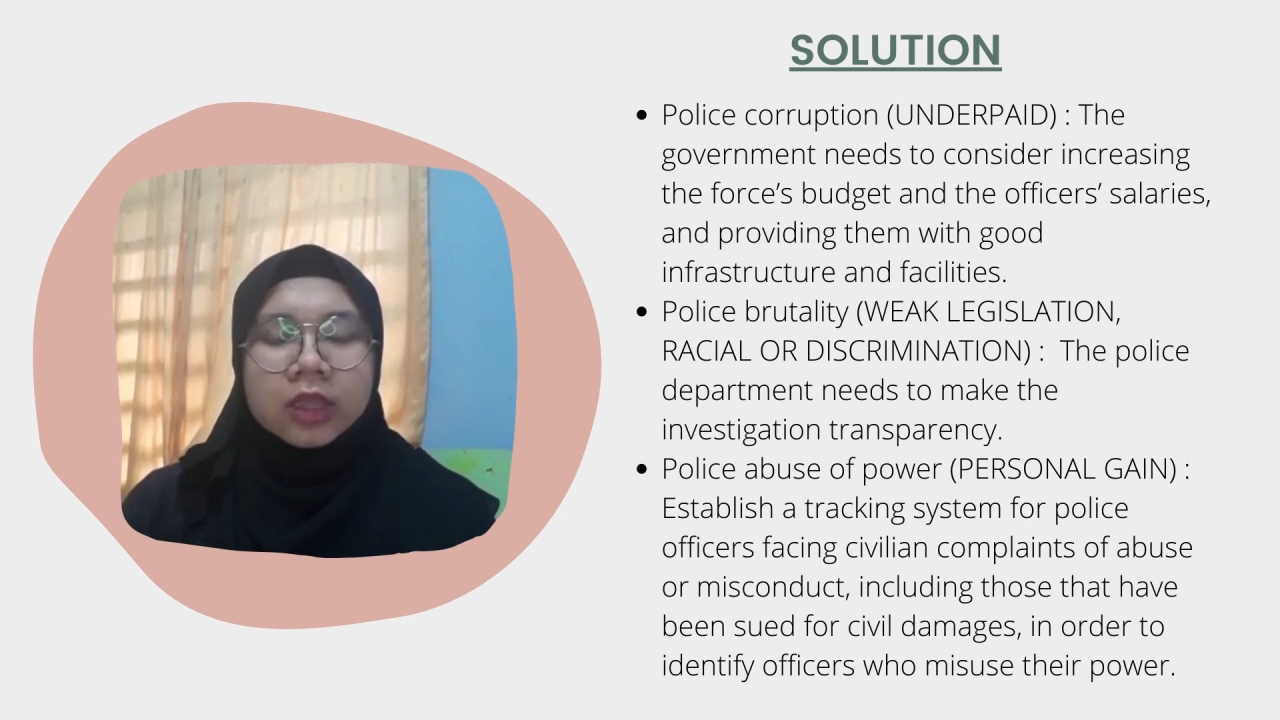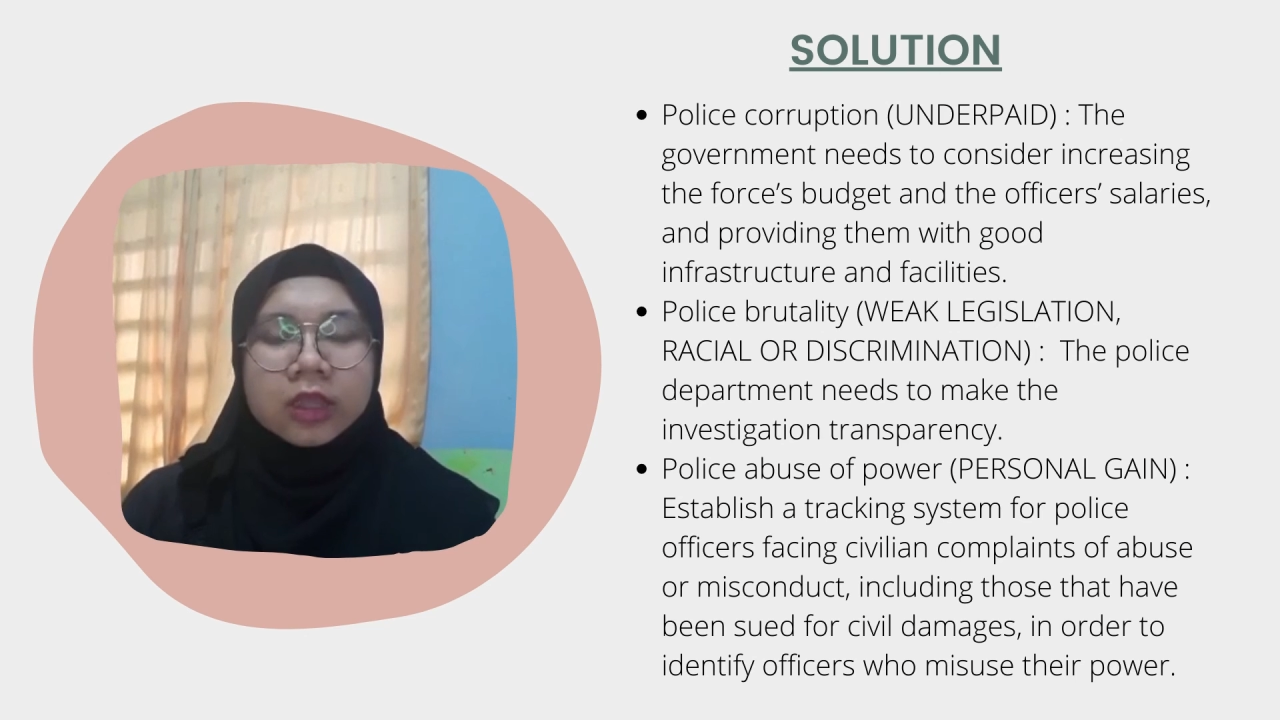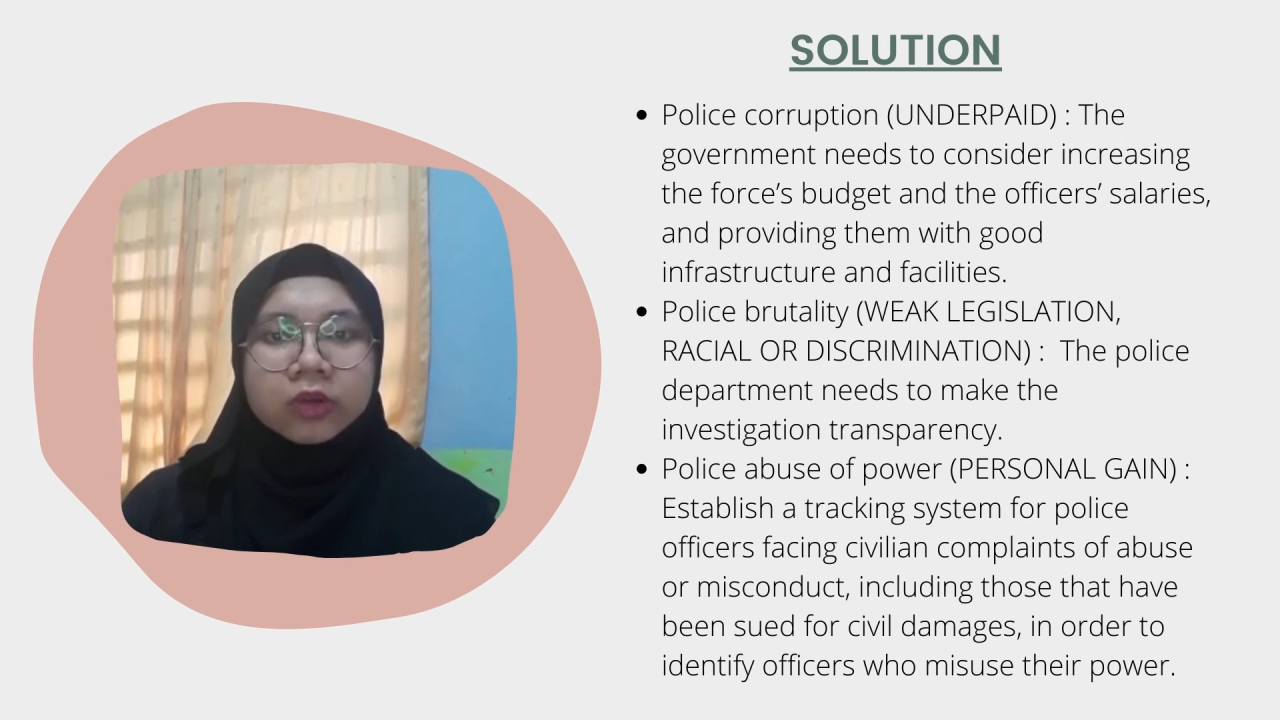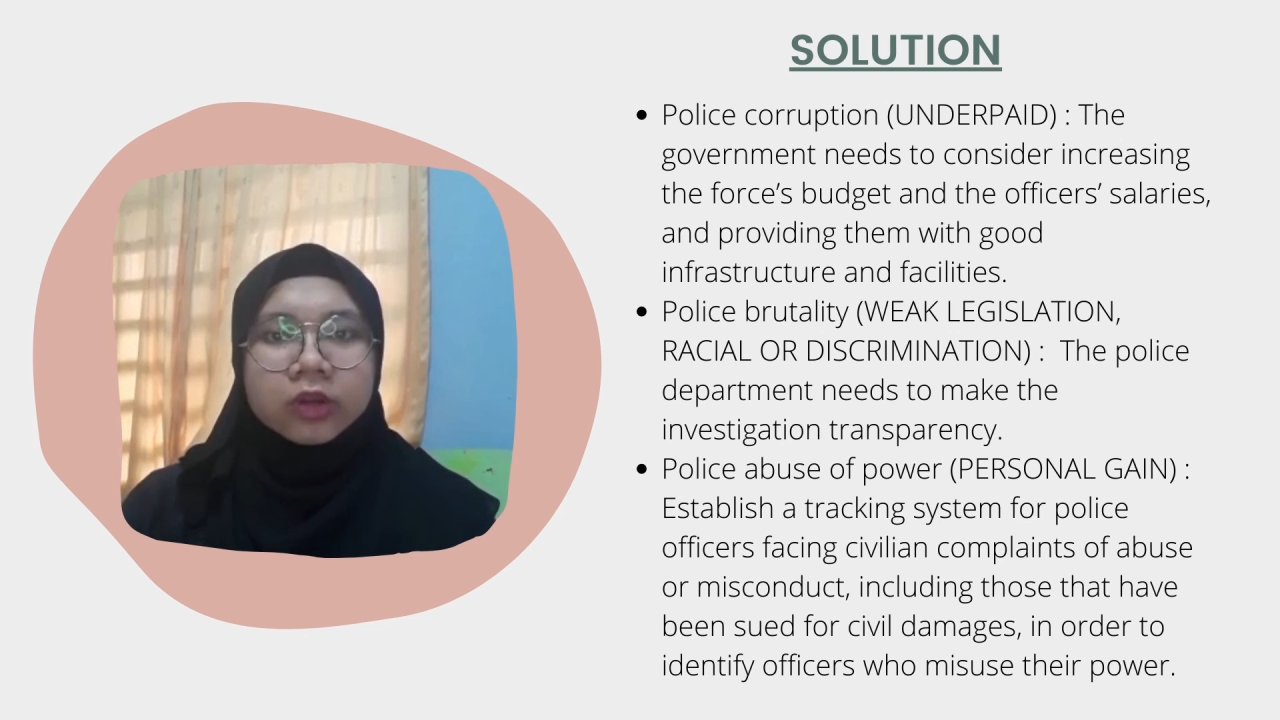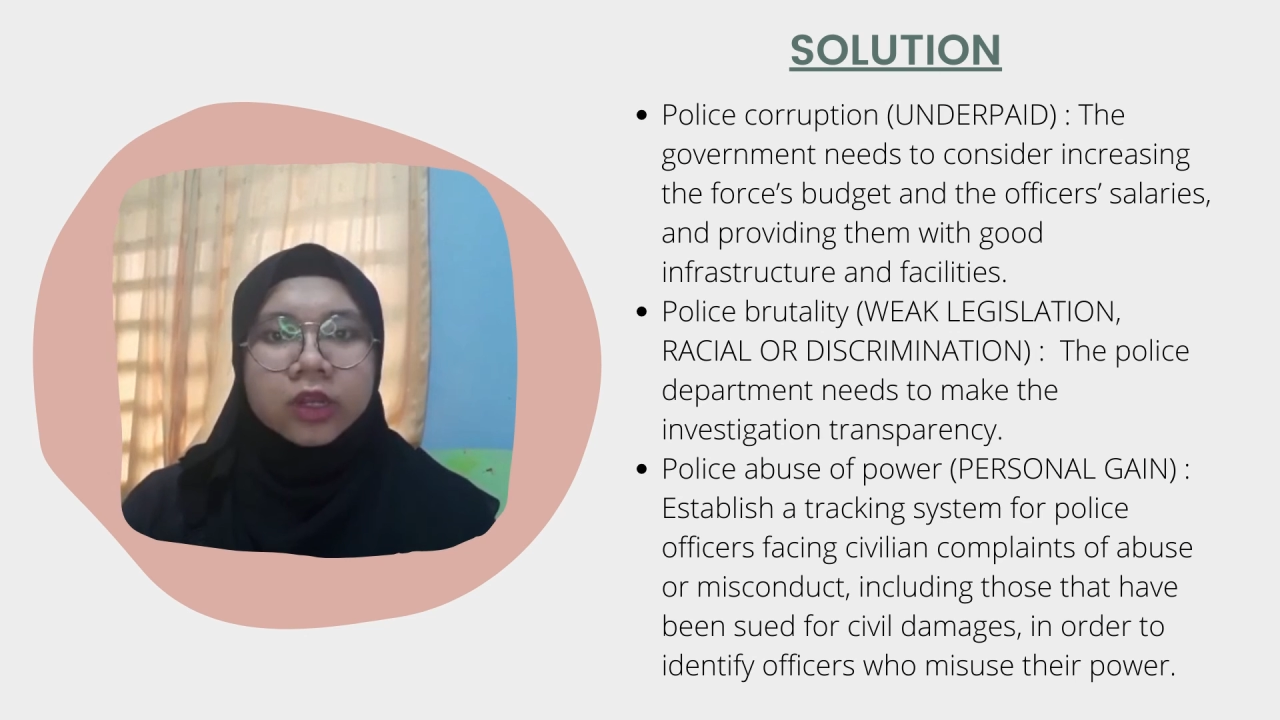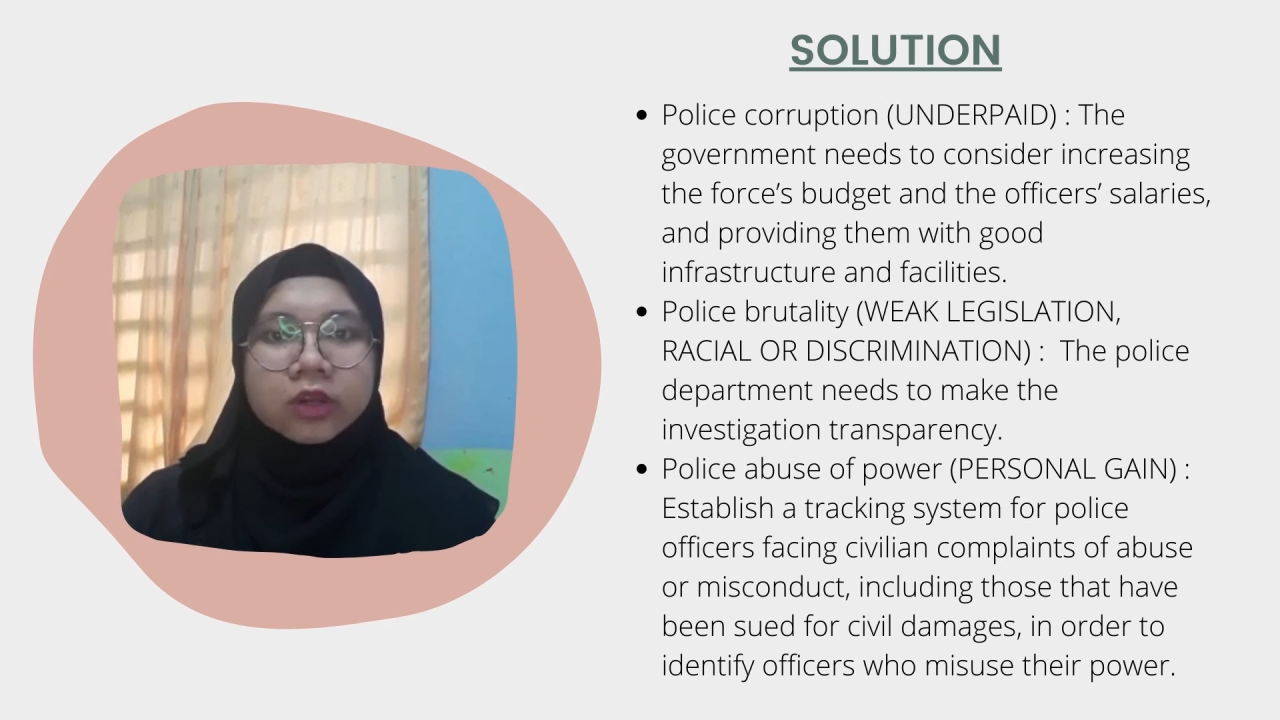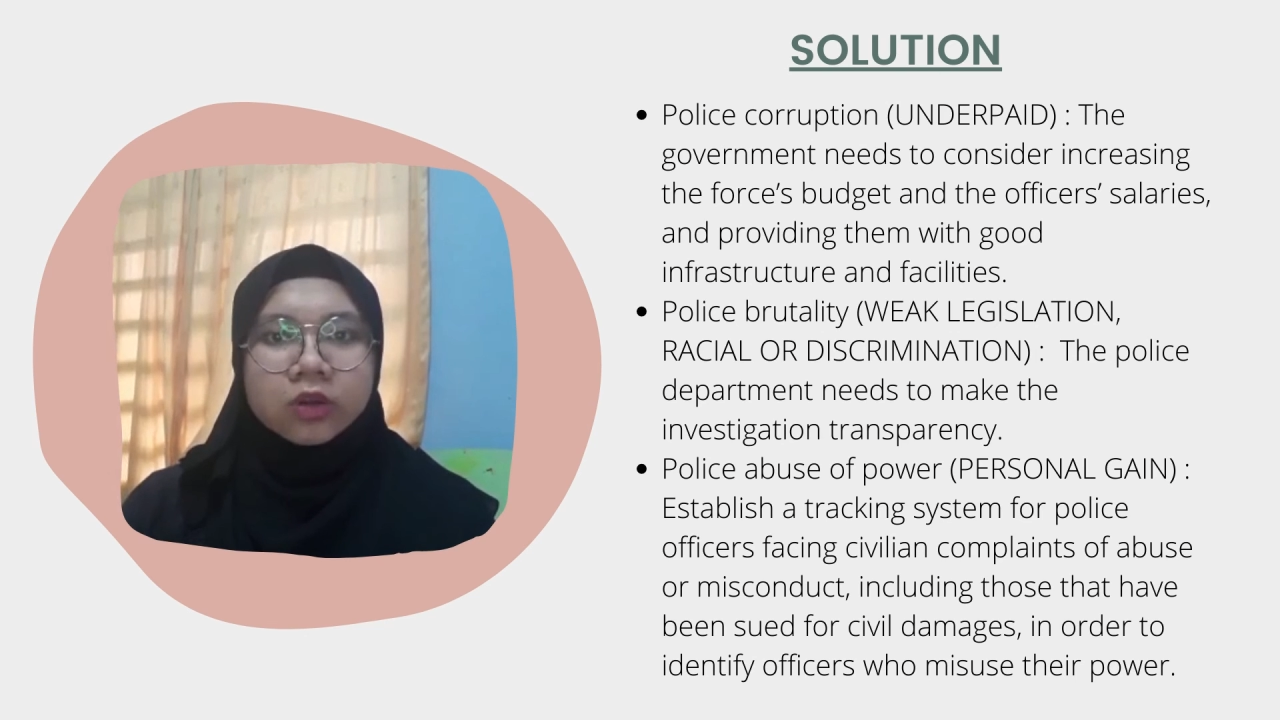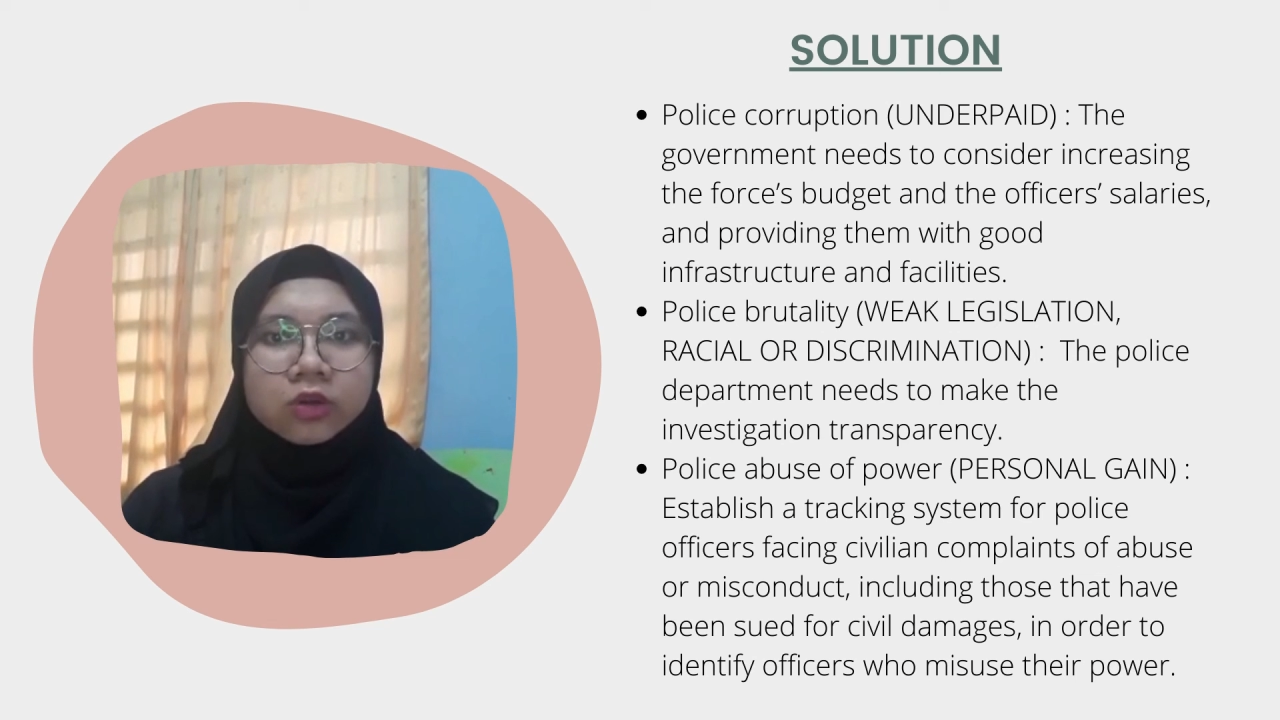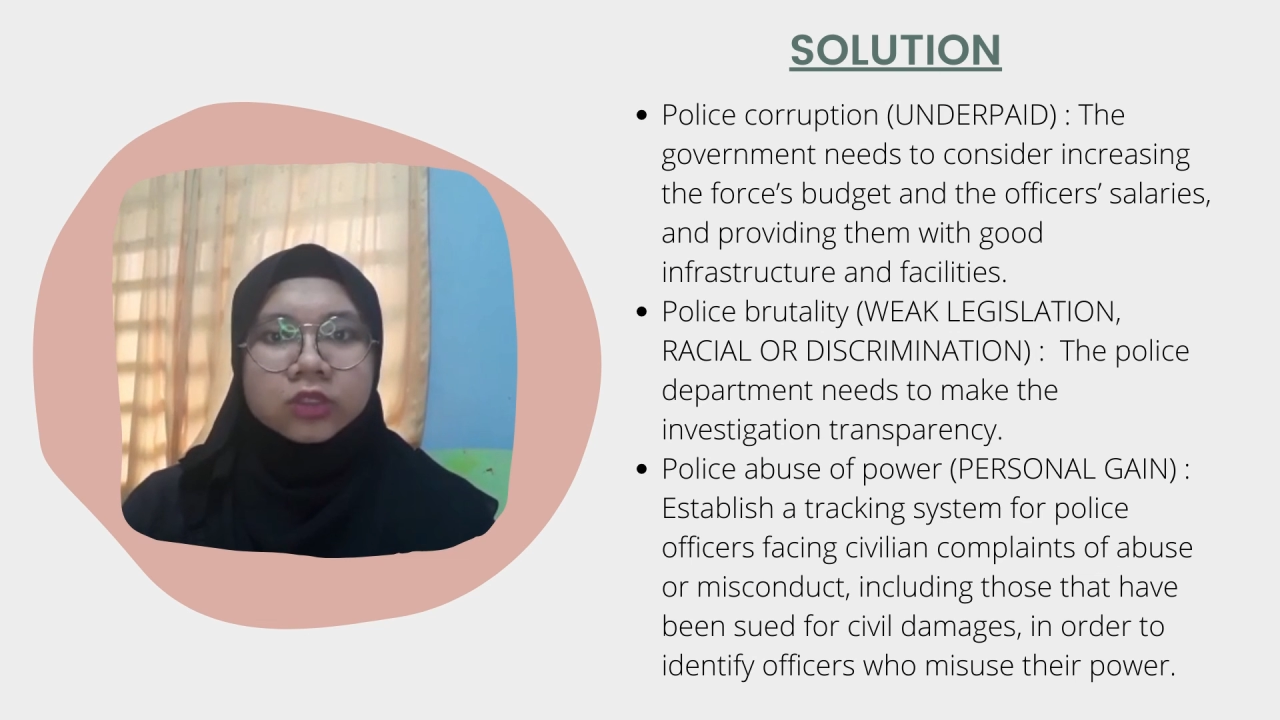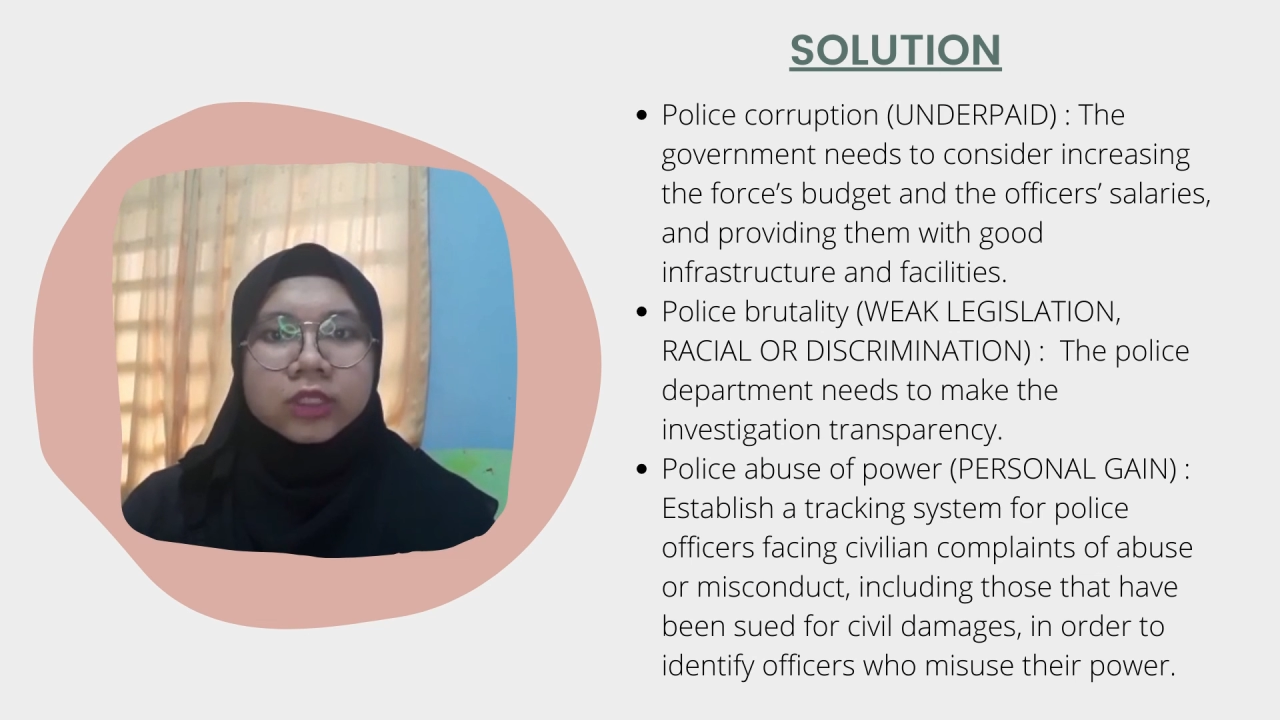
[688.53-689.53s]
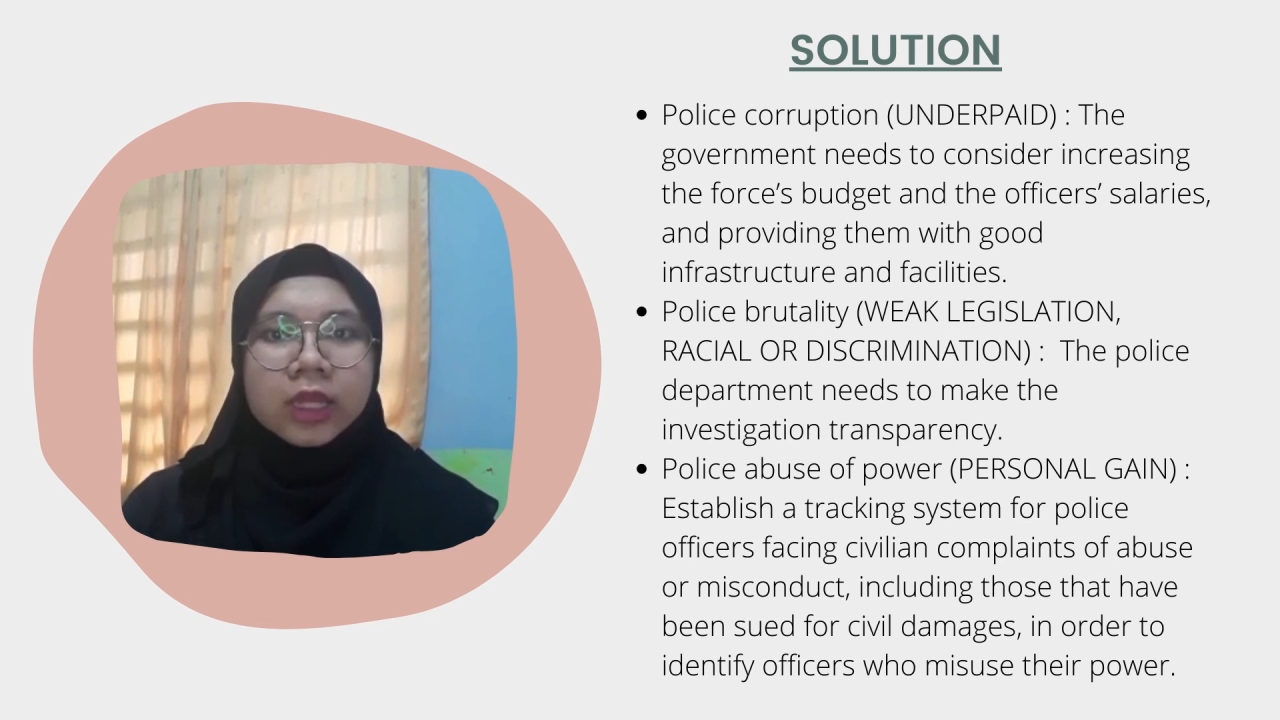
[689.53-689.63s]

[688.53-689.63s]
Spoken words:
including those